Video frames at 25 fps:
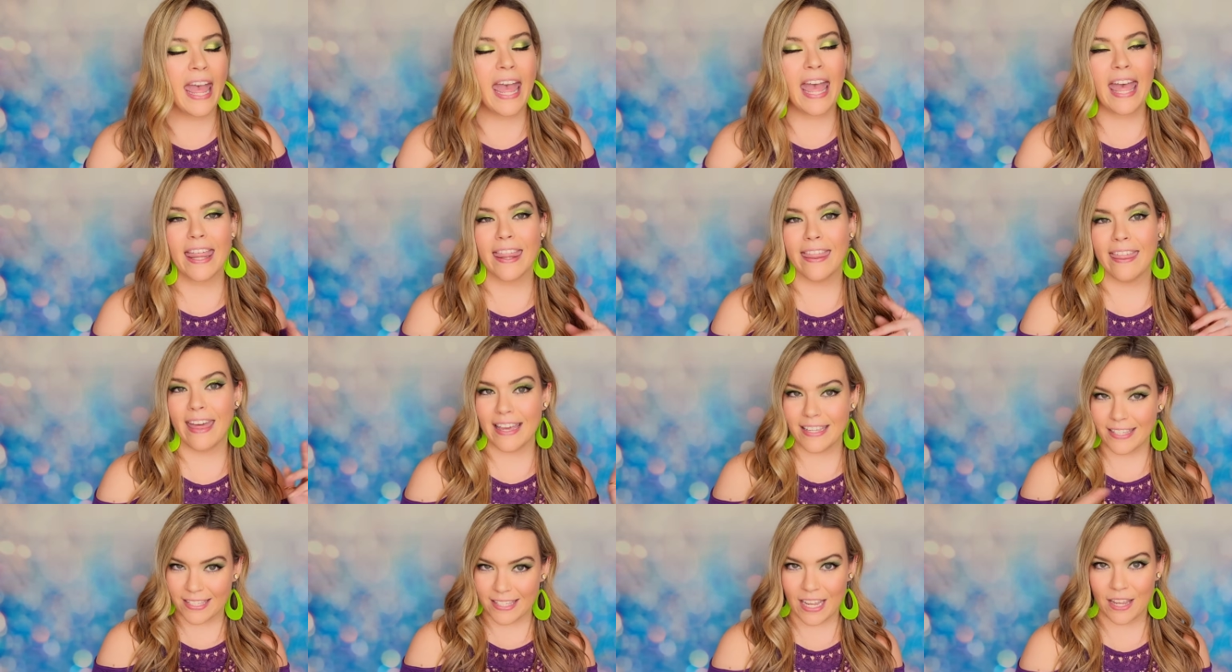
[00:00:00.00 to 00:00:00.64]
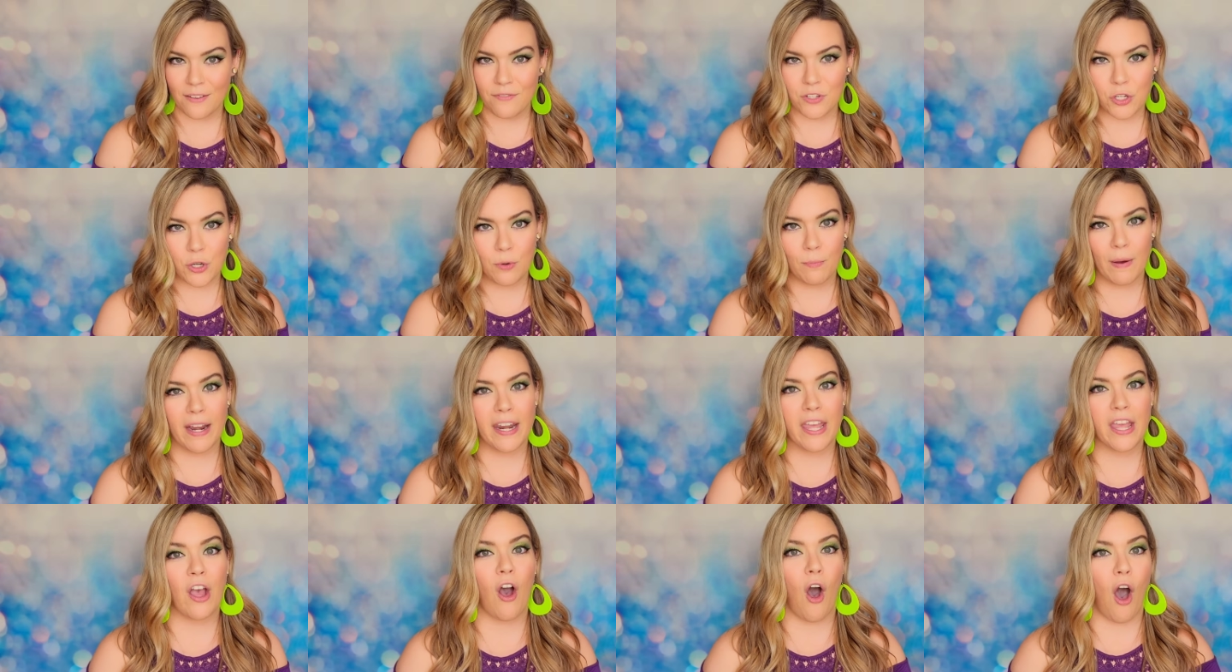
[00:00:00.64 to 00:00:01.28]
that saves you
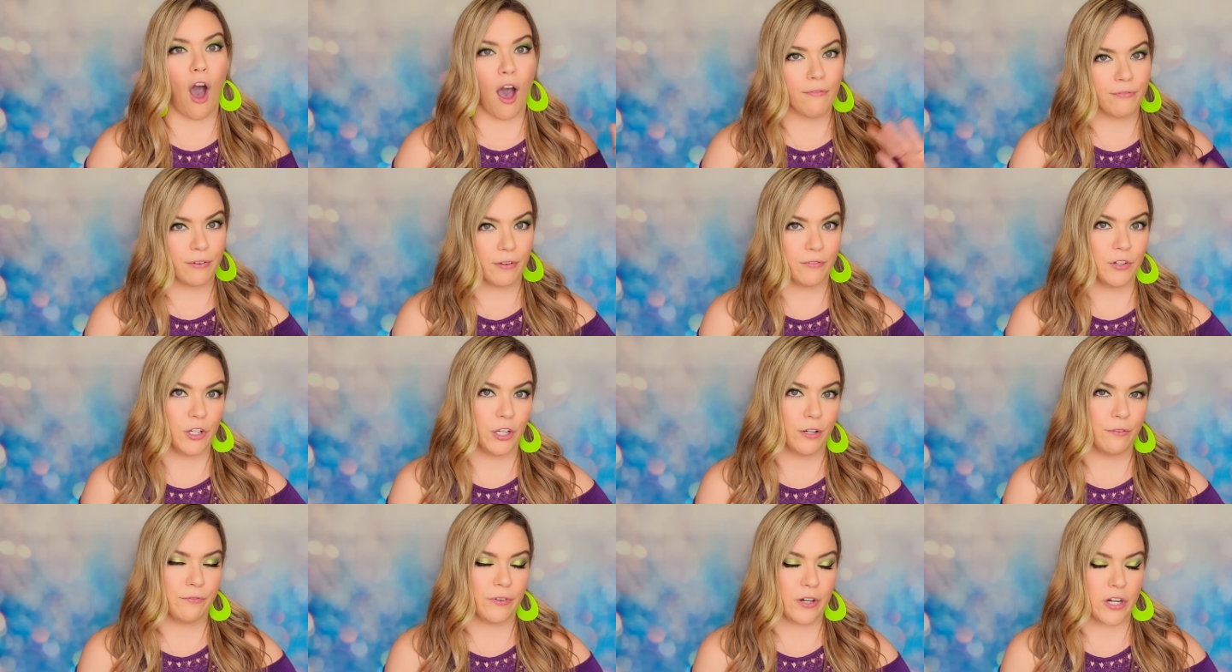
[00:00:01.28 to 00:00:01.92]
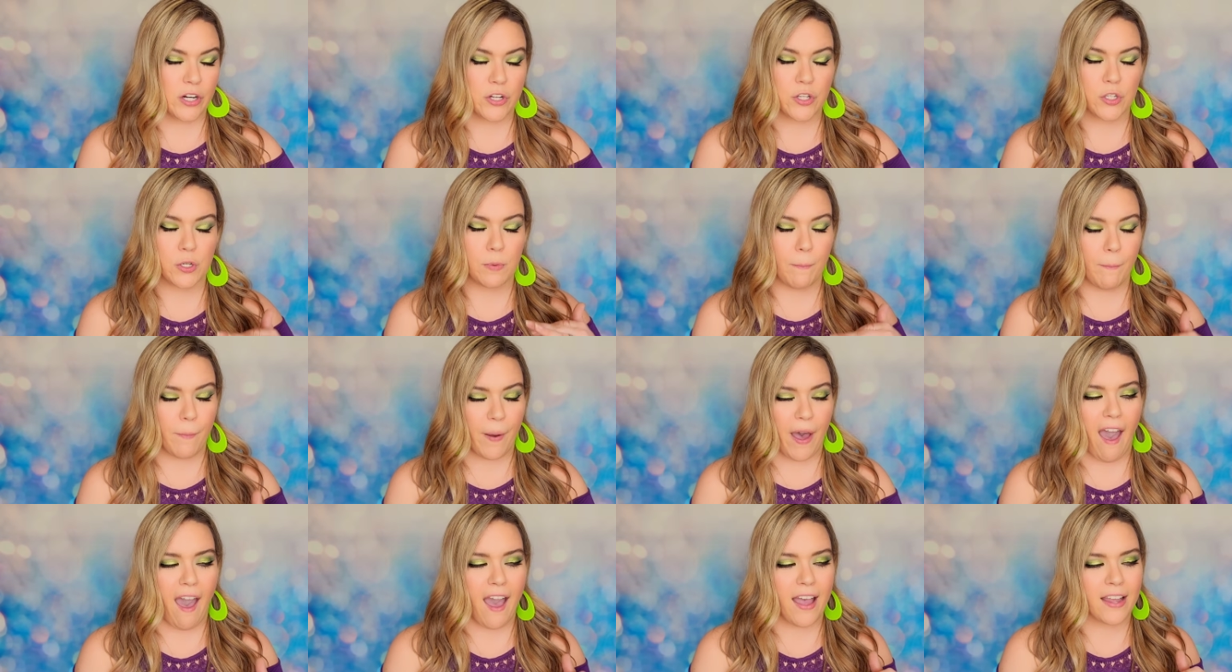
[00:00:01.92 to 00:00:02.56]
money off of your first
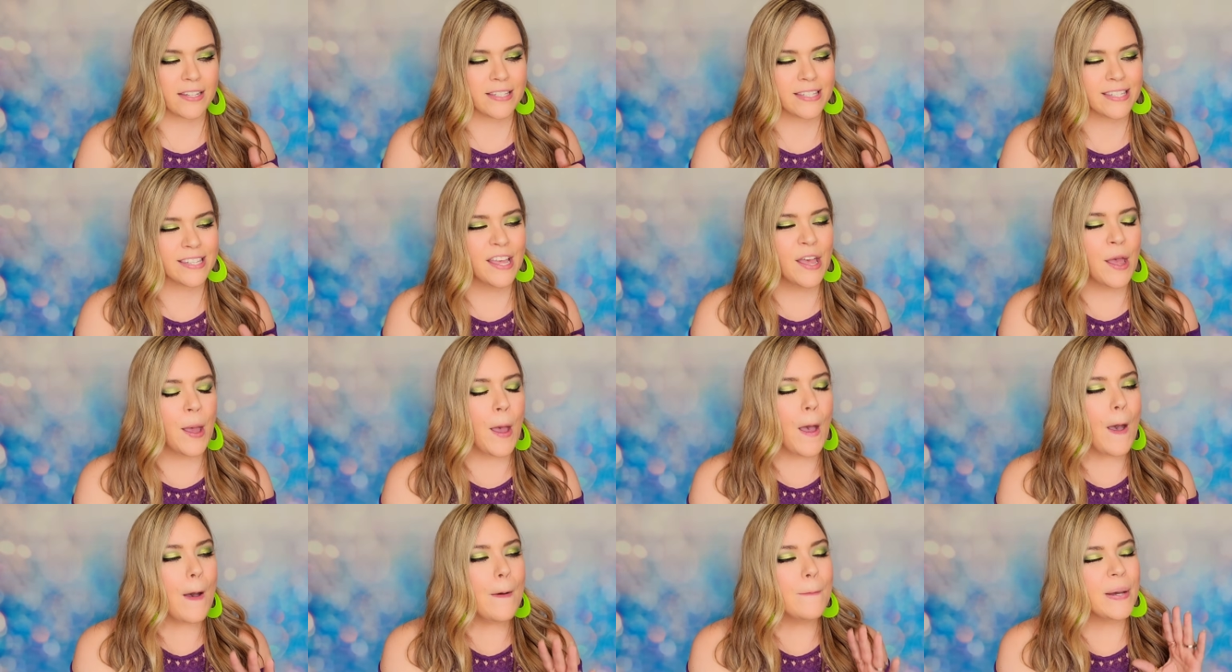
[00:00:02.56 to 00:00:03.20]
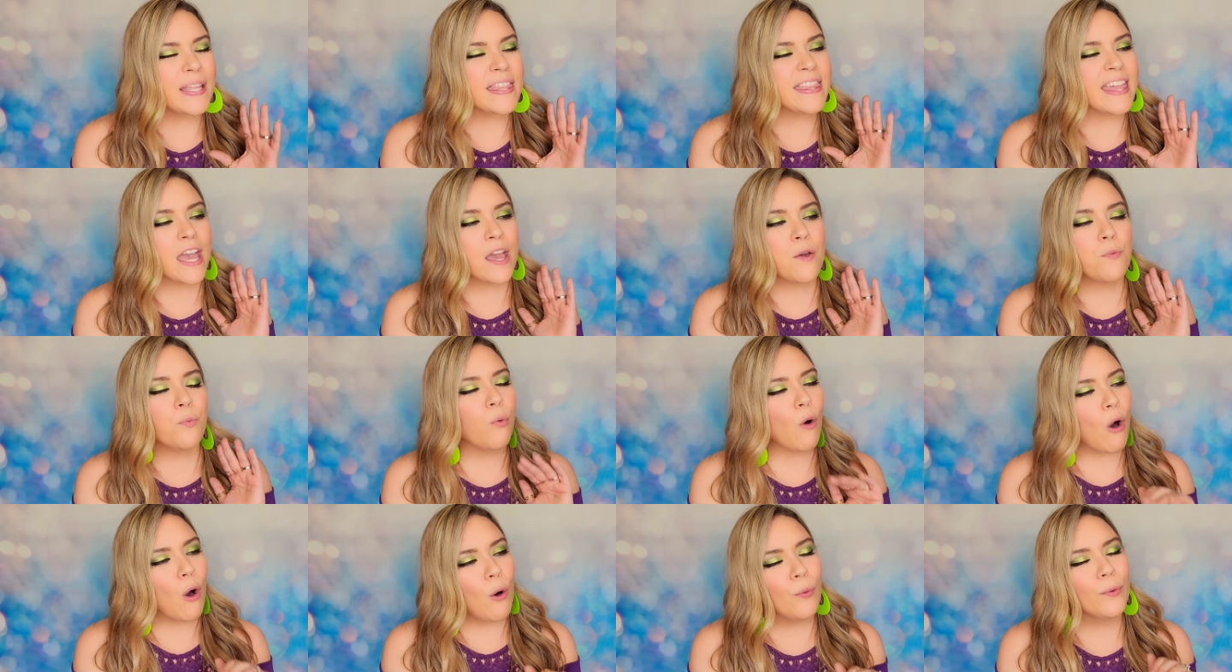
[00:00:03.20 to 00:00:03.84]
box. But they
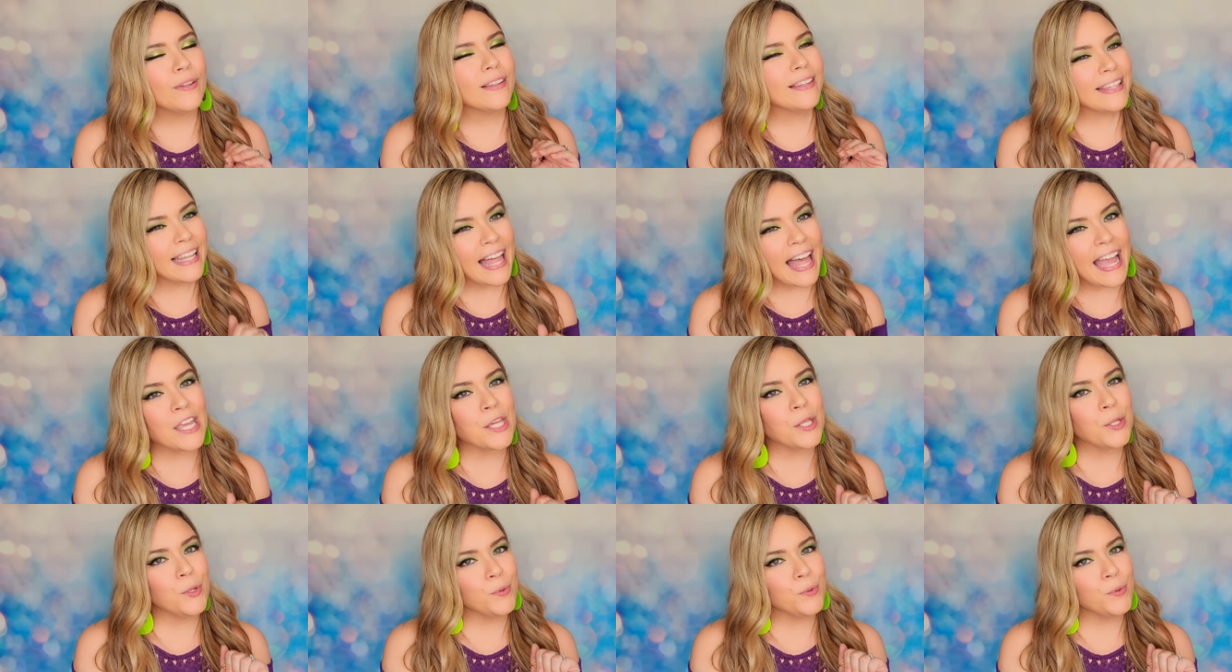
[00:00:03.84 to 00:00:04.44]
won't let you